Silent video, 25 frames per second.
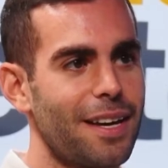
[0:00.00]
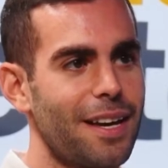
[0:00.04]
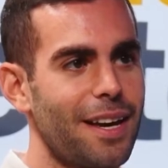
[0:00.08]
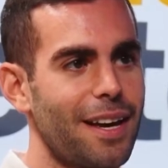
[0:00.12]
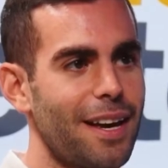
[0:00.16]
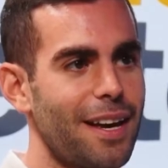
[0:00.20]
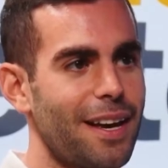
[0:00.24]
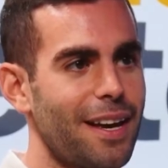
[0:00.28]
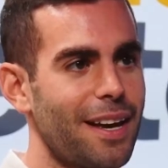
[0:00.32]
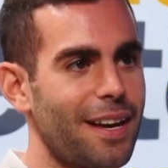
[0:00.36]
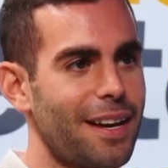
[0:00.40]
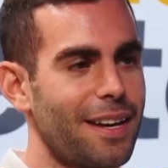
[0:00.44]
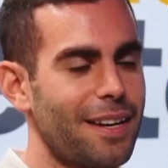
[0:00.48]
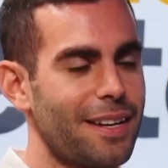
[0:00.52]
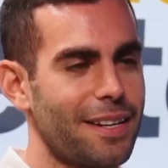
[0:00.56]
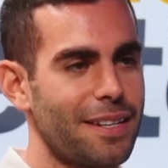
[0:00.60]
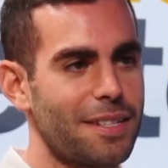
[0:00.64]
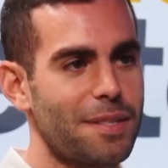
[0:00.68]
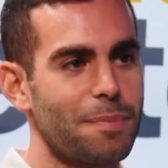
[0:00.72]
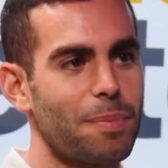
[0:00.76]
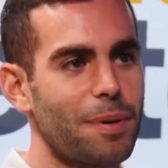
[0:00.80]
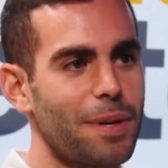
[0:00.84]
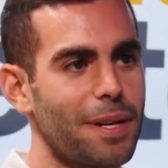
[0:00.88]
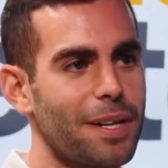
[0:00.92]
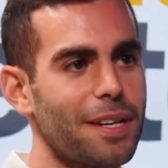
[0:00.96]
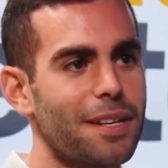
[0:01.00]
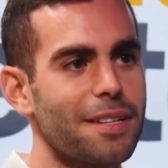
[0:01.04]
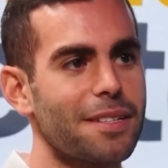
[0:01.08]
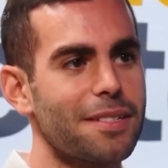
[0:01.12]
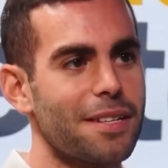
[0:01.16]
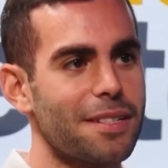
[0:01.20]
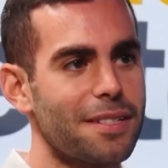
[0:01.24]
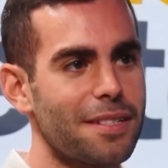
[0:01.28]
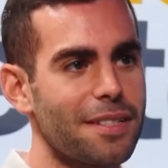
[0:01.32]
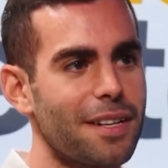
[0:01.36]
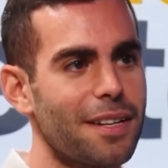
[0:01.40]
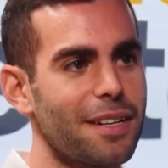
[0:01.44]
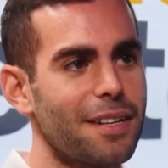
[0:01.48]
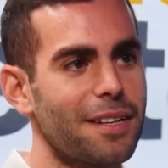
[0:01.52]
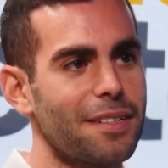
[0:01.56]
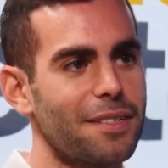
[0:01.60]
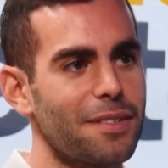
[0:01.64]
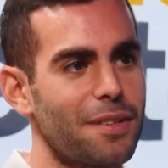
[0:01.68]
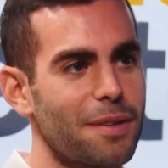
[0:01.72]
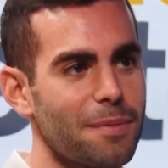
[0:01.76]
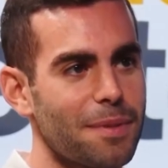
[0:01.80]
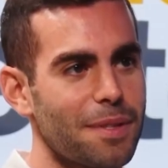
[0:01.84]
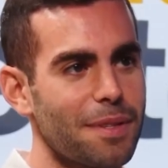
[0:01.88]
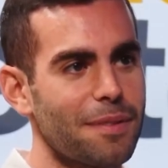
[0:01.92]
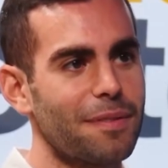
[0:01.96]
And it's pretty consistent in
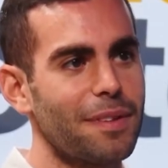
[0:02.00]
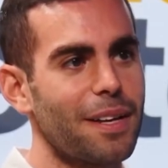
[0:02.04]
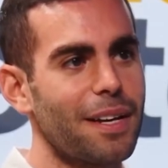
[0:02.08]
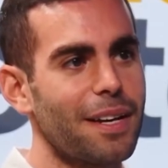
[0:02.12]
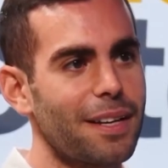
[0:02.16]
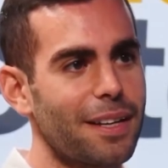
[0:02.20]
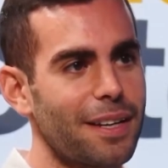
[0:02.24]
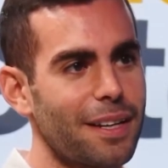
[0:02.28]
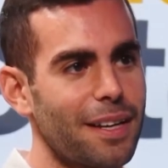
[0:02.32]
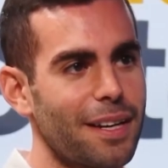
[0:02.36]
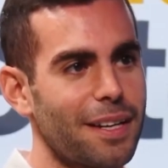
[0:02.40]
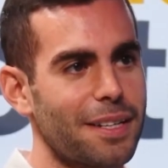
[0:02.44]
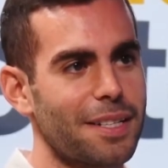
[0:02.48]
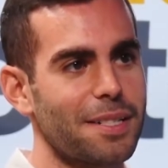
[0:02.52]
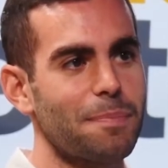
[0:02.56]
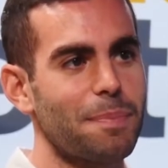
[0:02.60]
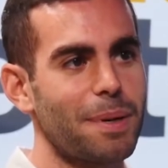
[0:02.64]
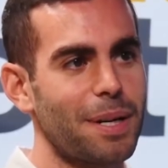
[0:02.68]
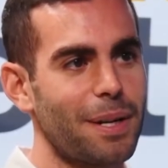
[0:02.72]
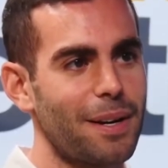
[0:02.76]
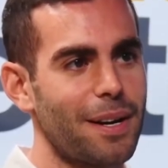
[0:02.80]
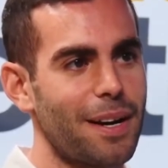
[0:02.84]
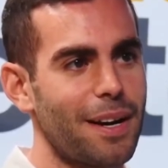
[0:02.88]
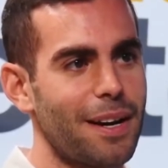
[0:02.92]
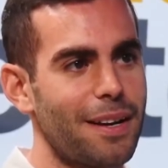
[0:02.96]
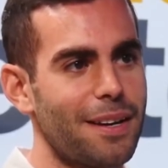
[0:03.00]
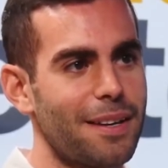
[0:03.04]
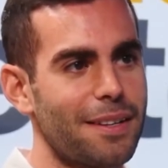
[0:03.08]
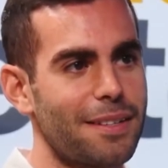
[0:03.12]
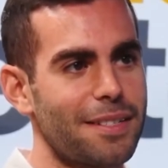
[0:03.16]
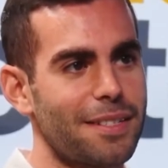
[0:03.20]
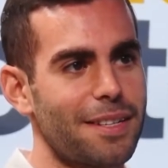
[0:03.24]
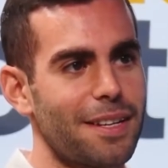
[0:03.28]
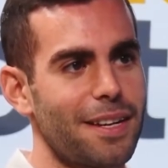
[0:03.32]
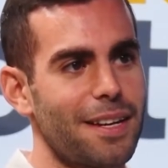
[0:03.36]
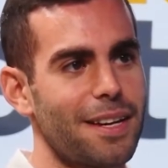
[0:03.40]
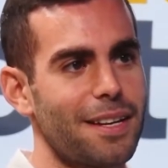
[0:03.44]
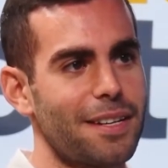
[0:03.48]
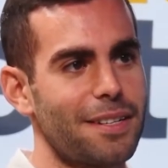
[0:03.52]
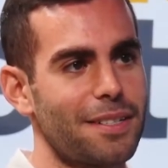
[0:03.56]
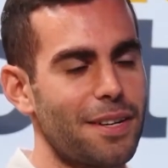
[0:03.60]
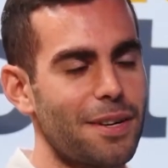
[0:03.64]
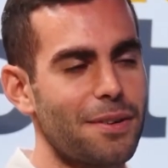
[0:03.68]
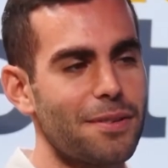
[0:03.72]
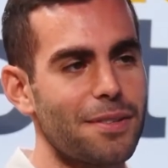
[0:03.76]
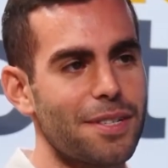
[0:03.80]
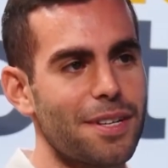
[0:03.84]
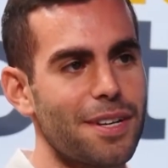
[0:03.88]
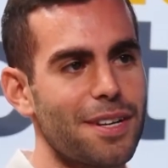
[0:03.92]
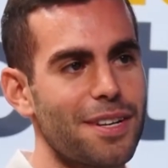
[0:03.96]
terms of like experience and
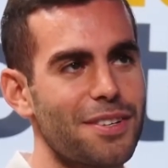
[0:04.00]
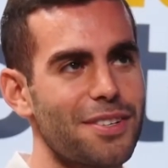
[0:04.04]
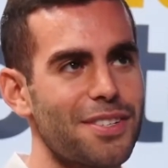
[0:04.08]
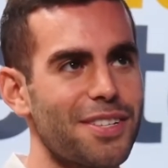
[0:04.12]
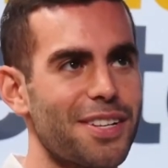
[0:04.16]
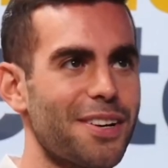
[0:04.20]
dosage.